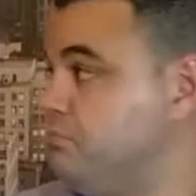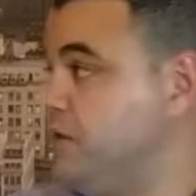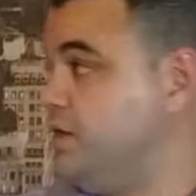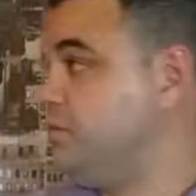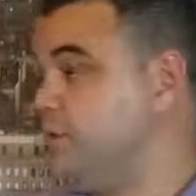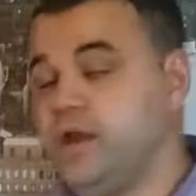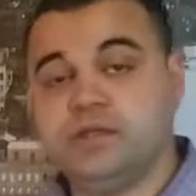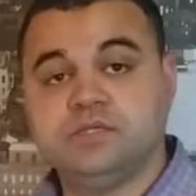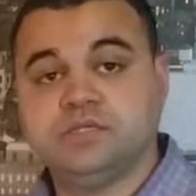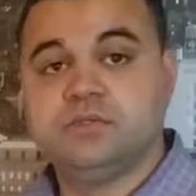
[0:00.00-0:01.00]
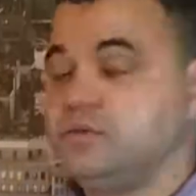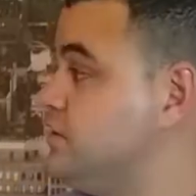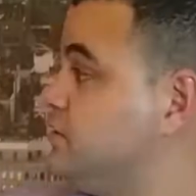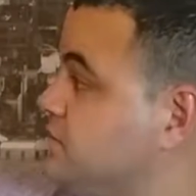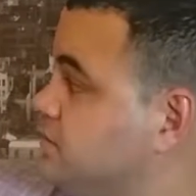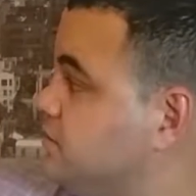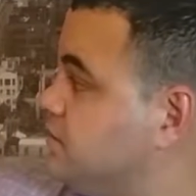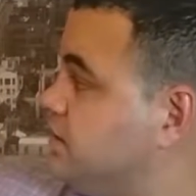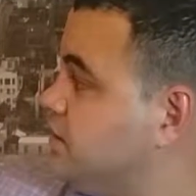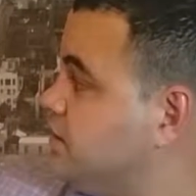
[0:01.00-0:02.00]
I know what mine is.
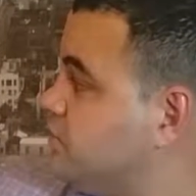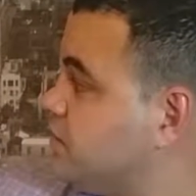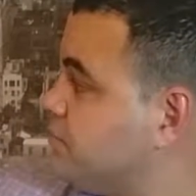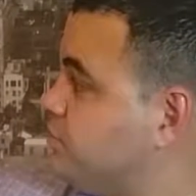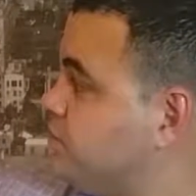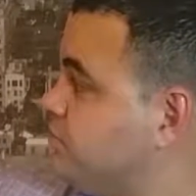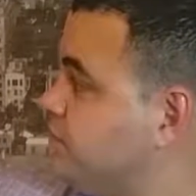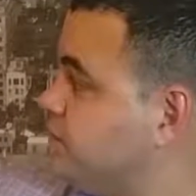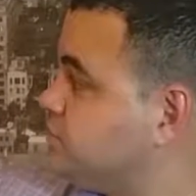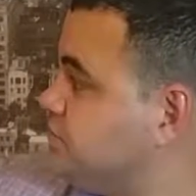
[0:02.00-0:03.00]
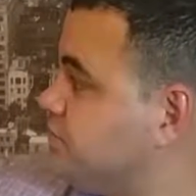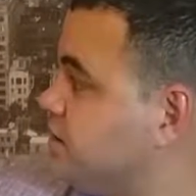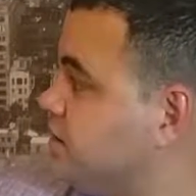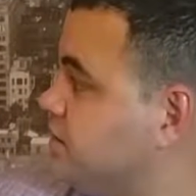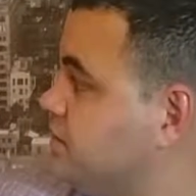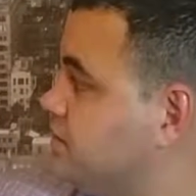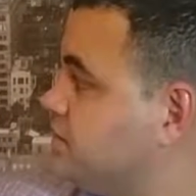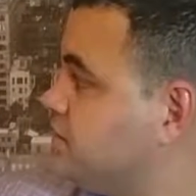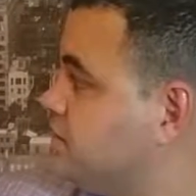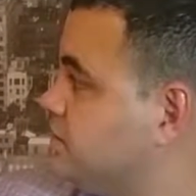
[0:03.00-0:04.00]
What I put on my dream card,
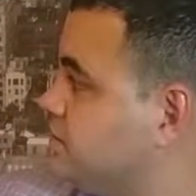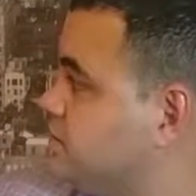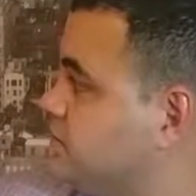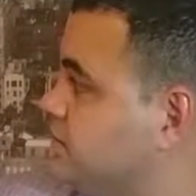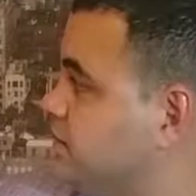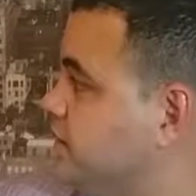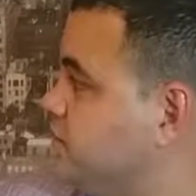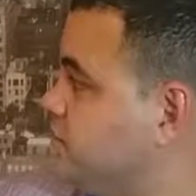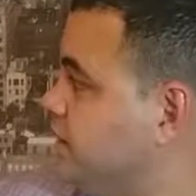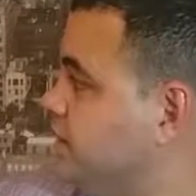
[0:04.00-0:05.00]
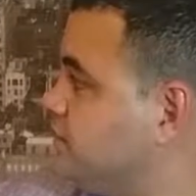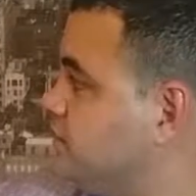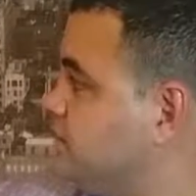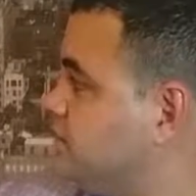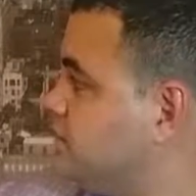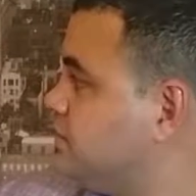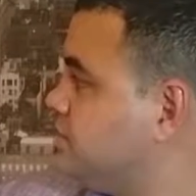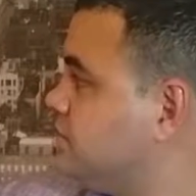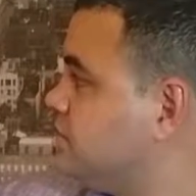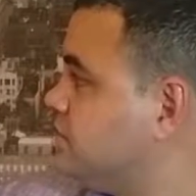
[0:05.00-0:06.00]
Legoland.
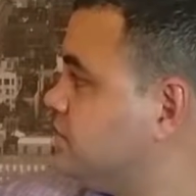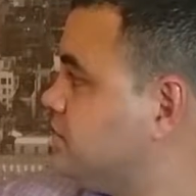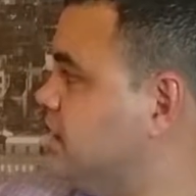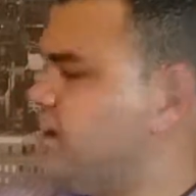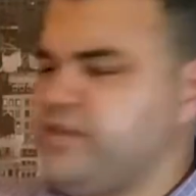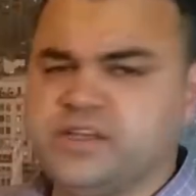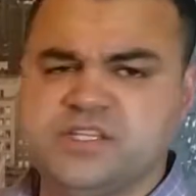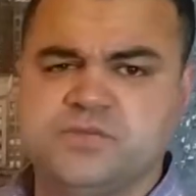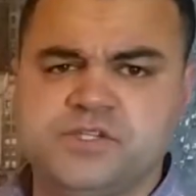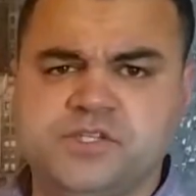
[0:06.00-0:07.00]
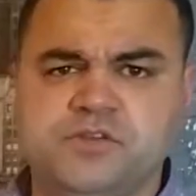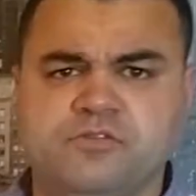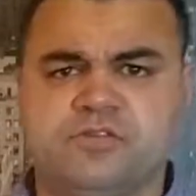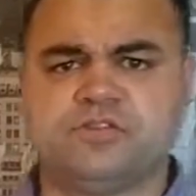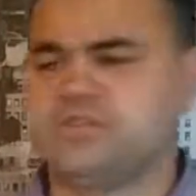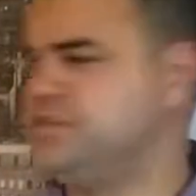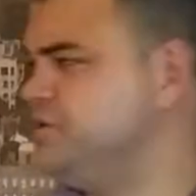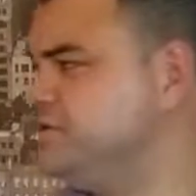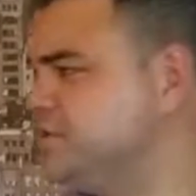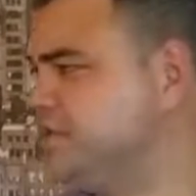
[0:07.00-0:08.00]
Now I think it's switched to Universal
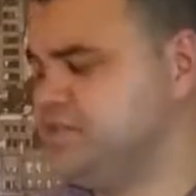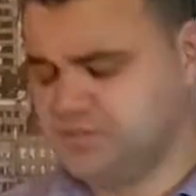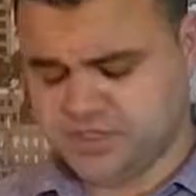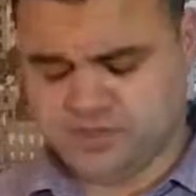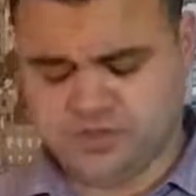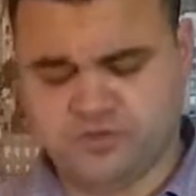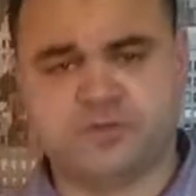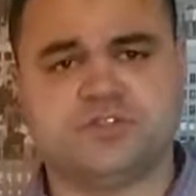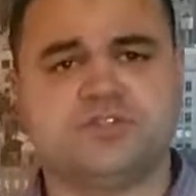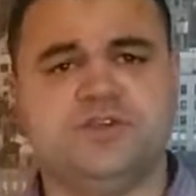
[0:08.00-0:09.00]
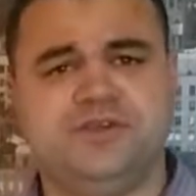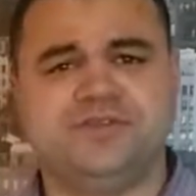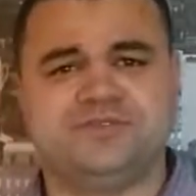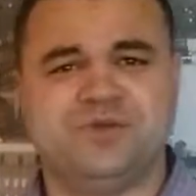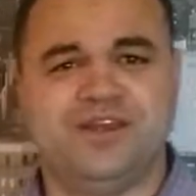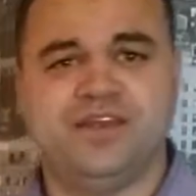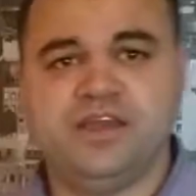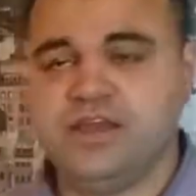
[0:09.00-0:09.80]
Studios. The kids want to go to Universal Studios, but